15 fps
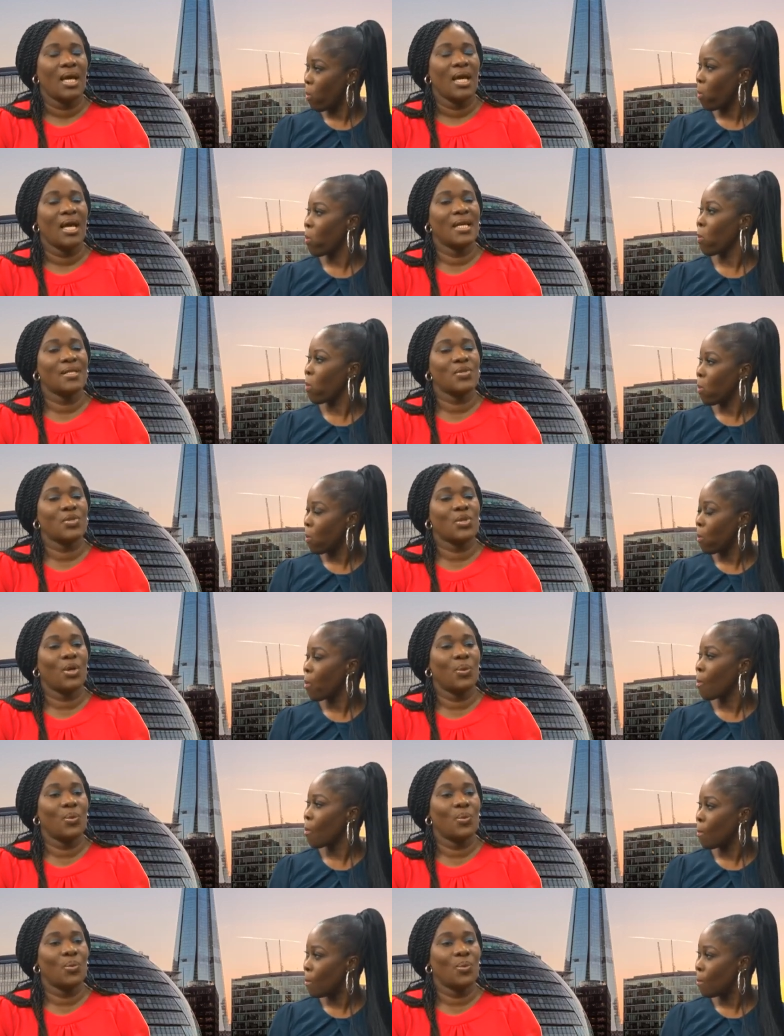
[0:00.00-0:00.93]
Speaker 1: And
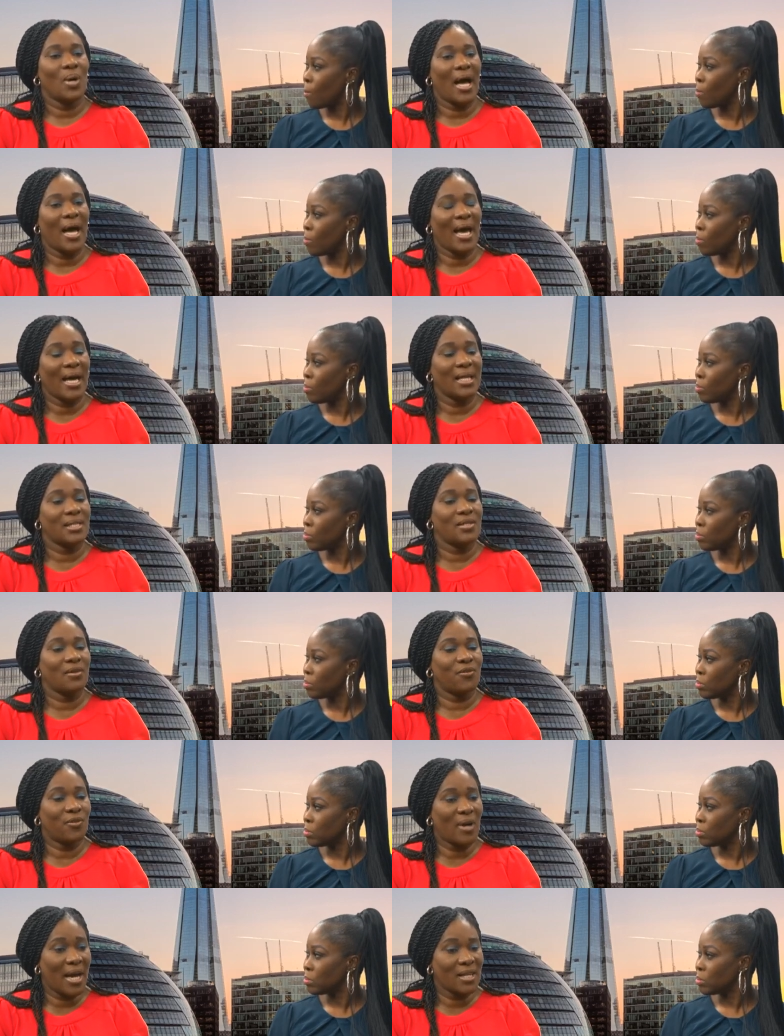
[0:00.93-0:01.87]
so I had to
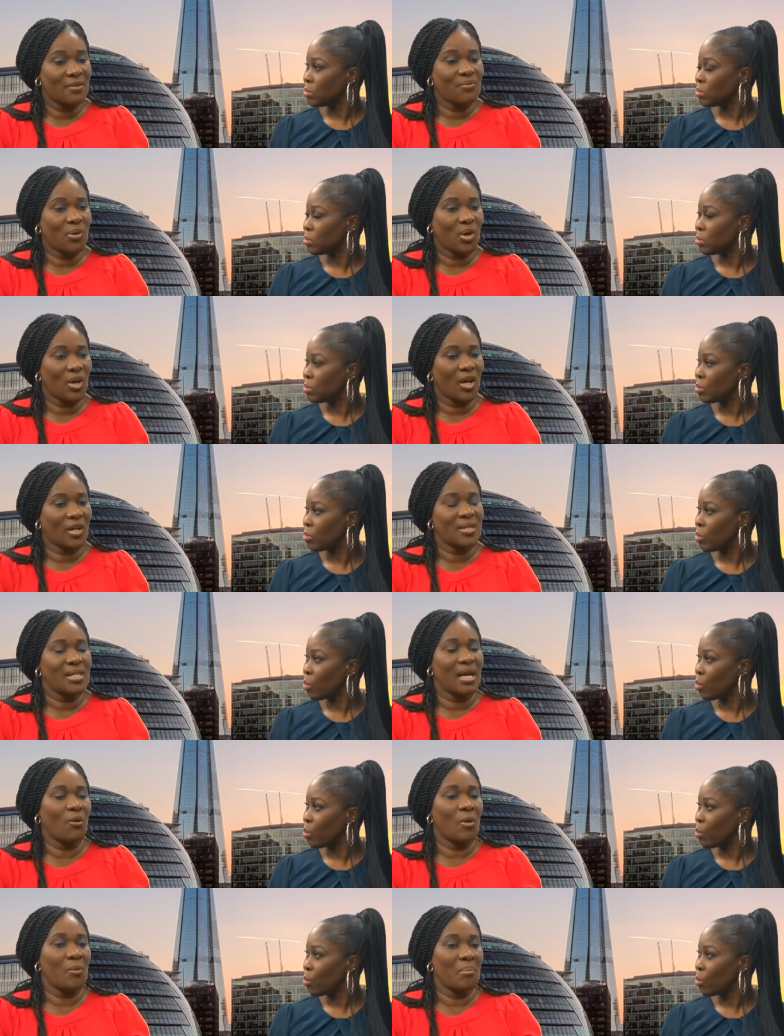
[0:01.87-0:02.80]
find products
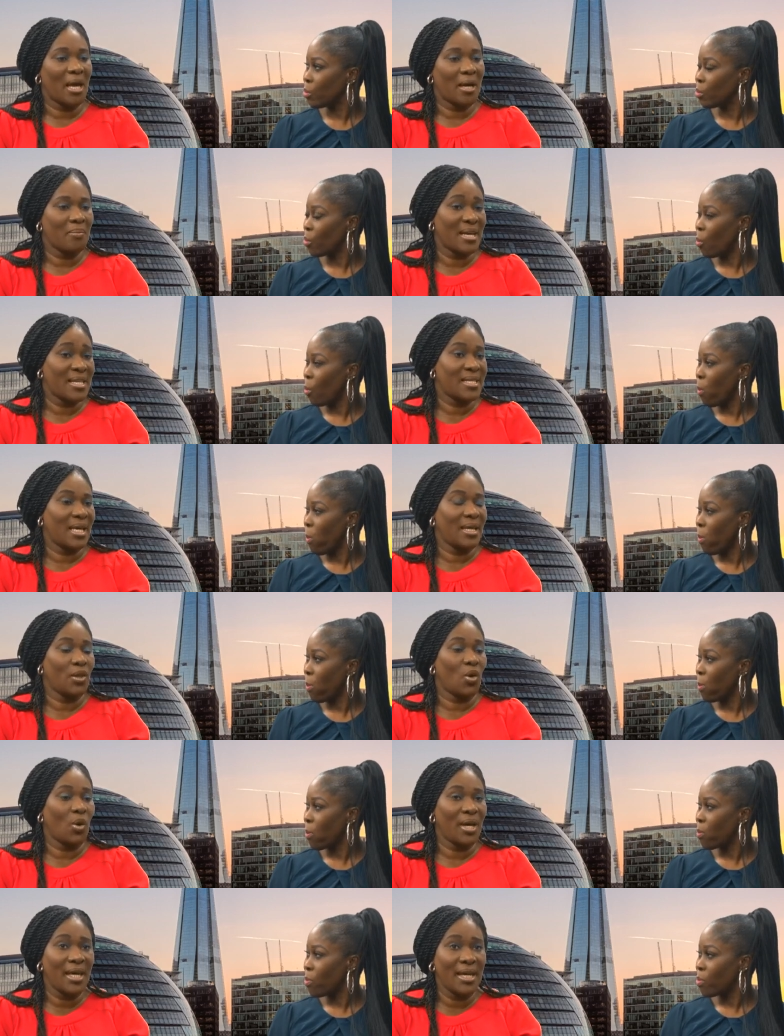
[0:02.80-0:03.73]
that would make my skin
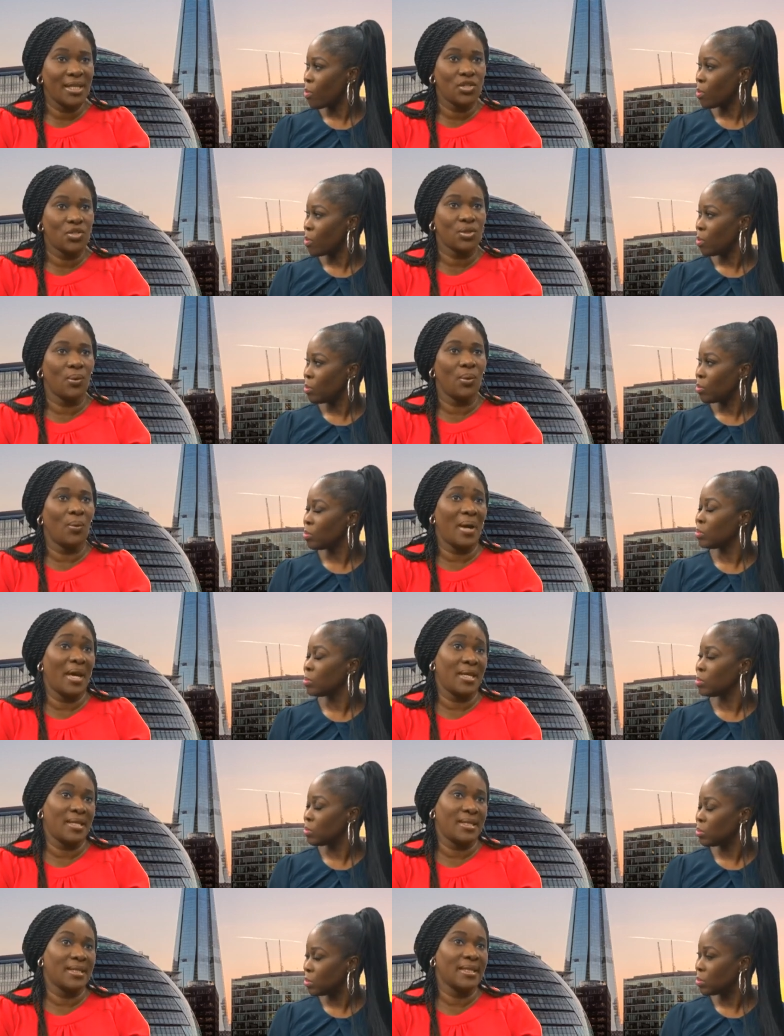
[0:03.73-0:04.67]
not itch or
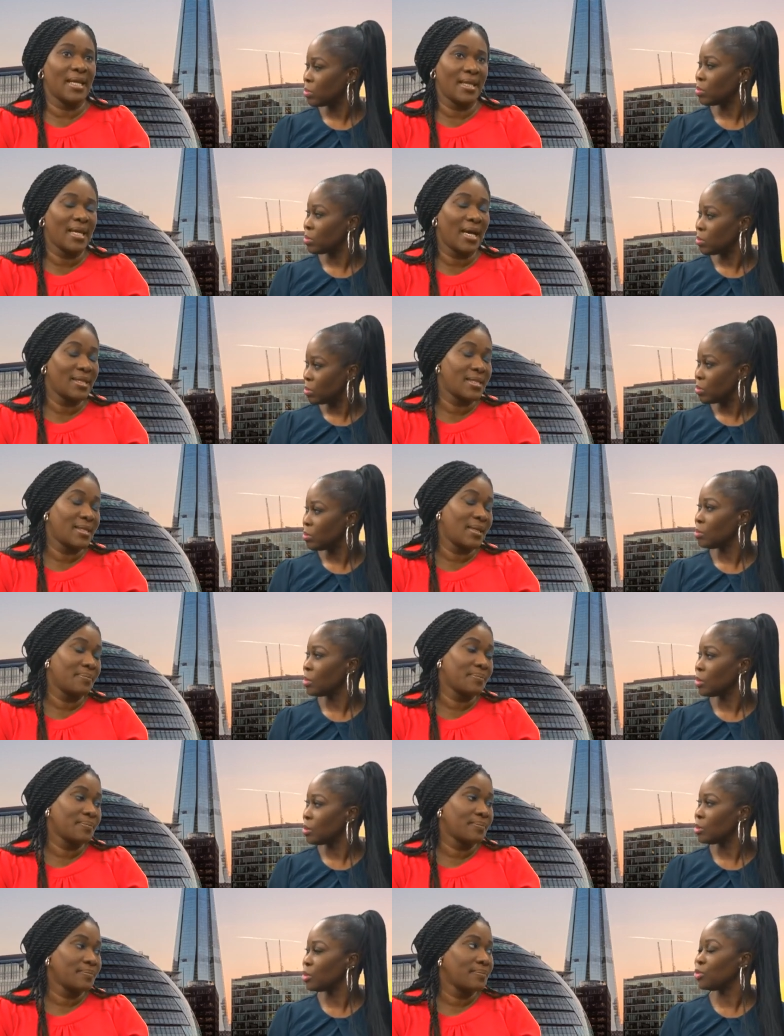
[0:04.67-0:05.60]
anything like that. Yeah
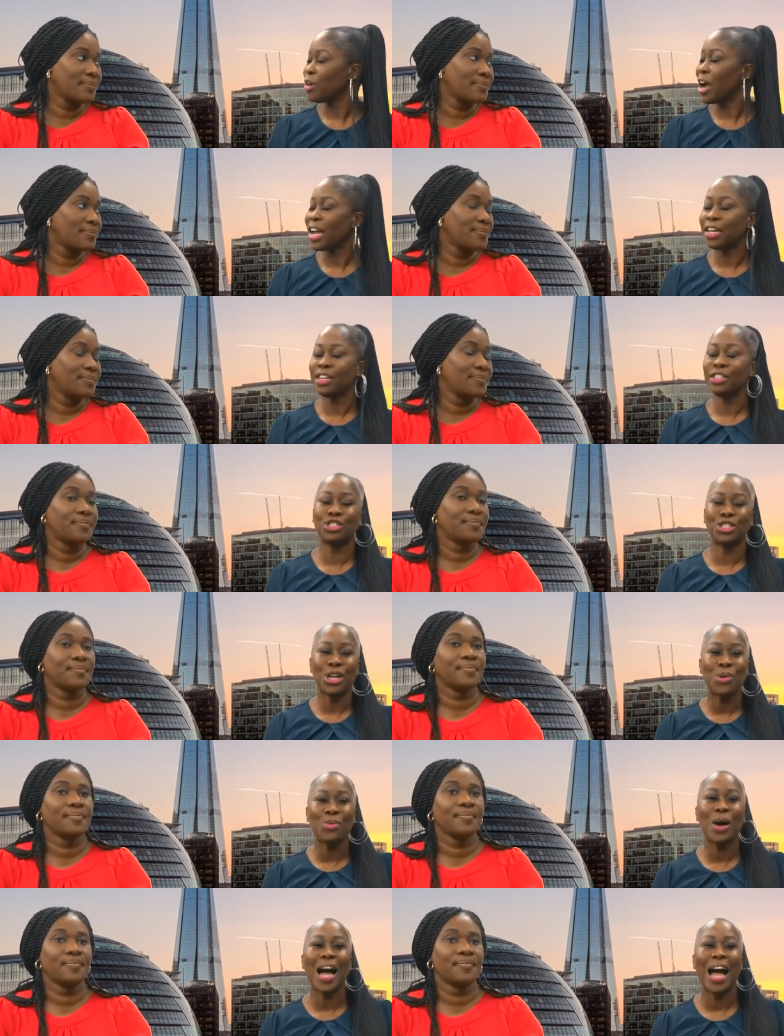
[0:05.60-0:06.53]
Speaker 2: great. Do you
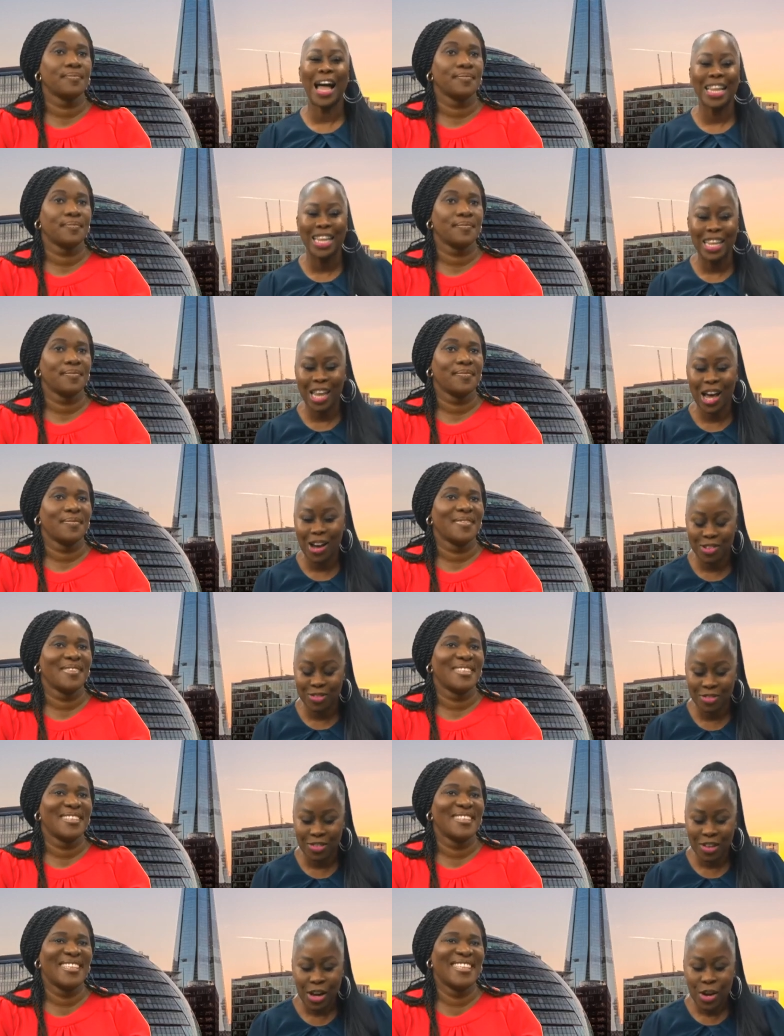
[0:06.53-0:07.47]
know what I
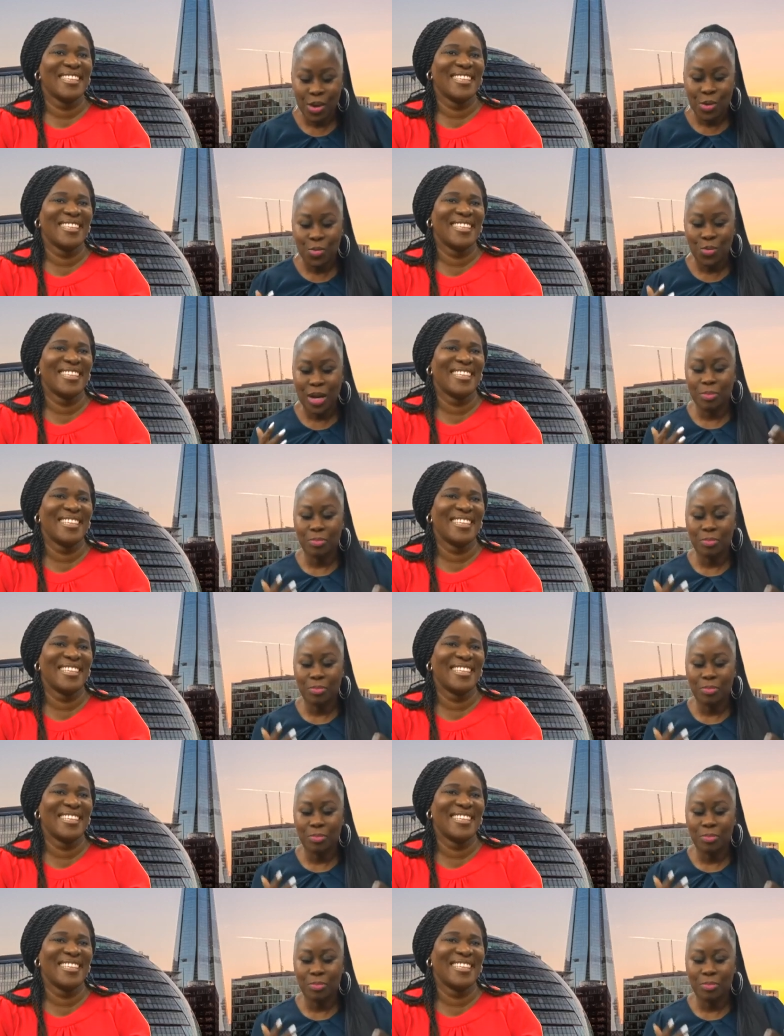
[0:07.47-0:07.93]
love when